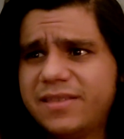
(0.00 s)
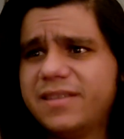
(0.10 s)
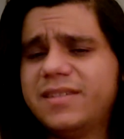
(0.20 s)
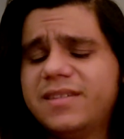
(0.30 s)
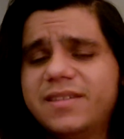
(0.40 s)

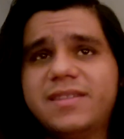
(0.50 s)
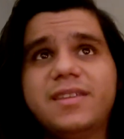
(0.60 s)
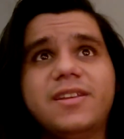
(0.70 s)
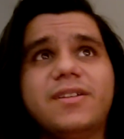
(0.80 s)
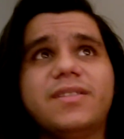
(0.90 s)
This is, you
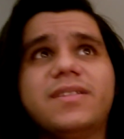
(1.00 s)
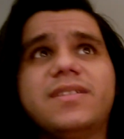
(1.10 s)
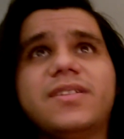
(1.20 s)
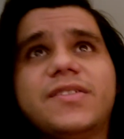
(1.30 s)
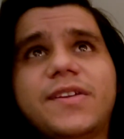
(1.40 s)
know, this
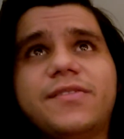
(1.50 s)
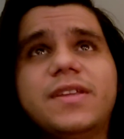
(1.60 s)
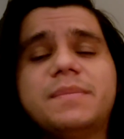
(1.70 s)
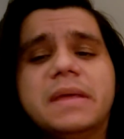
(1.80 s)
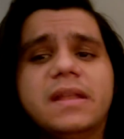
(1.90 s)
is 50
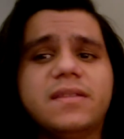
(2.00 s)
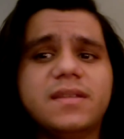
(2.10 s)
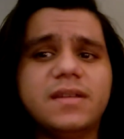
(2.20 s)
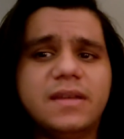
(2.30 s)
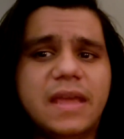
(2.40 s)
minutes
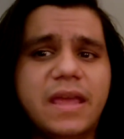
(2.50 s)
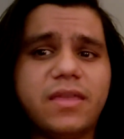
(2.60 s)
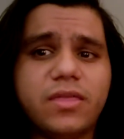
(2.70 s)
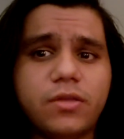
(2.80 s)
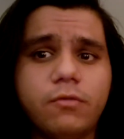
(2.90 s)
into take
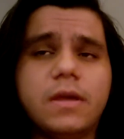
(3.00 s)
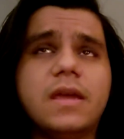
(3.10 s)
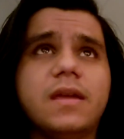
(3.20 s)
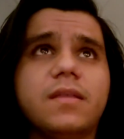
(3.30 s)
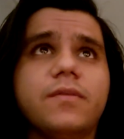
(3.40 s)

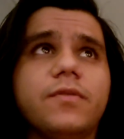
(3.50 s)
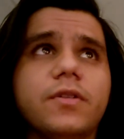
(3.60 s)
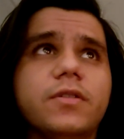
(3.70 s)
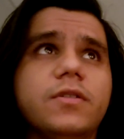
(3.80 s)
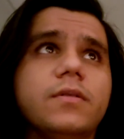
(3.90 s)
three, and the
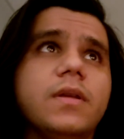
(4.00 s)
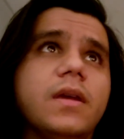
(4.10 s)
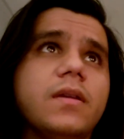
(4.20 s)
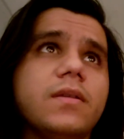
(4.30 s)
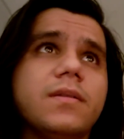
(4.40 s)
first two
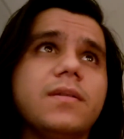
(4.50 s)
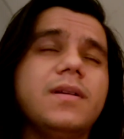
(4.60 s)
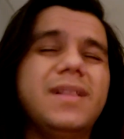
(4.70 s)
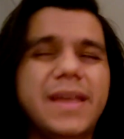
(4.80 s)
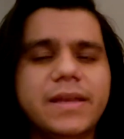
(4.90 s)
takes
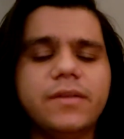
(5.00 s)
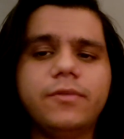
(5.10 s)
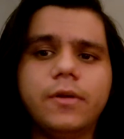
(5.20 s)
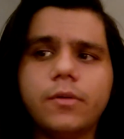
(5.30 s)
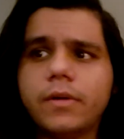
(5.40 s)

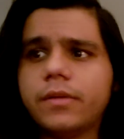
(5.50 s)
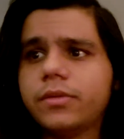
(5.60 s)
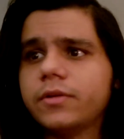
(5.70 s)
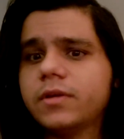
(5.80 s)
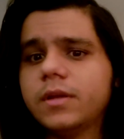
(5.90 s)
collectively were around
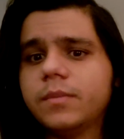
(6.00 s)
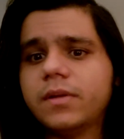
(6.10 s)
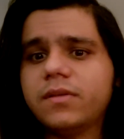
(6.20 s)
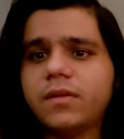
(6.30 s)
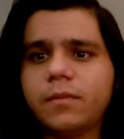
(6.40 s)
13
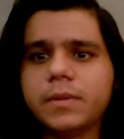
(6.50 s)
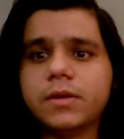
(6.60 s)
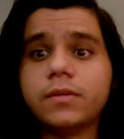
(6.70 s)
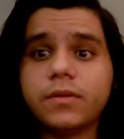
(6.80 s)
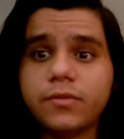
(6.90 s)
minutes. So I've been
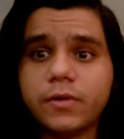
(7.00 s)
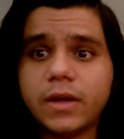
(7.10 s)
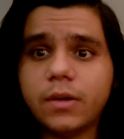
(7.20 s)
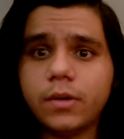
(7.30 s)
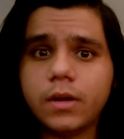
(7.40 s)
doing this for an
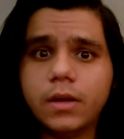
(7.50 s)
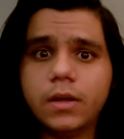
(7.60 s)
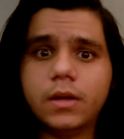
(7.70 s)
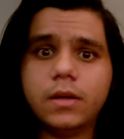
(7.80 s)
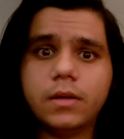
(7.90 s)
hour.
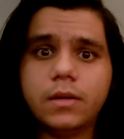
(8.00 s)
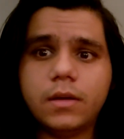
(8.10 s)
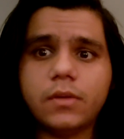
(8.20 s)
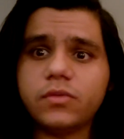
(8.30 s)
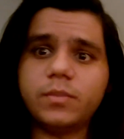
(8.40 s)

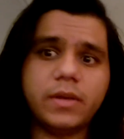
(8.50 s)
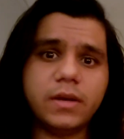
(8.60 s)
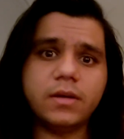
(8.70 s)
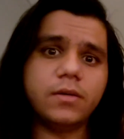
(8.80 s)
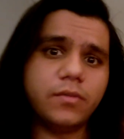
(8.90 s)
I wasn't
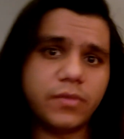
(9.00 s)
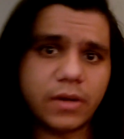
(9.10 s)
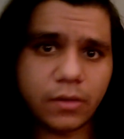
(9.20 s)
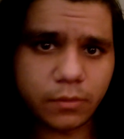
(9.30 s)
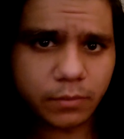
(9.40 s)
planning to do it for an
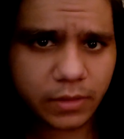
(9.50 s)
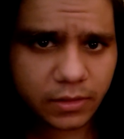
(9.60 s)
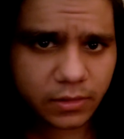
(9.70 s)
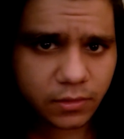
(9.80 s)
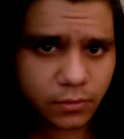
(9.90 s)
hour. I'm
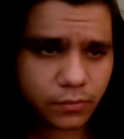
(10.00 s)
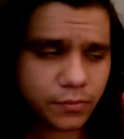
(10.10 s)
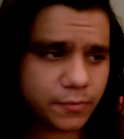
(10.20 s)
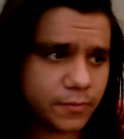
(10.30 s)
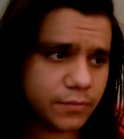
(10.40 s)
planning to do it
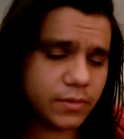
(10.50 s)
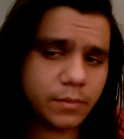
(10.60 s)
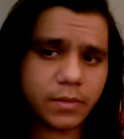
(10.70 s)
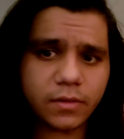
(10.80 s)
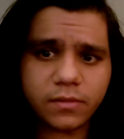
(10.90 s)
for 15
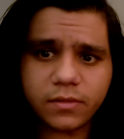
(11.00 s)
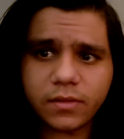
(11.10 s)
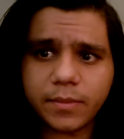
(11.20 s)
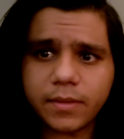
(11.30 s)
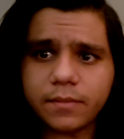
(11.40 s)
minutes or
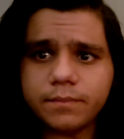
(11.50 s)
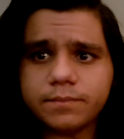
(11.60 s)
something.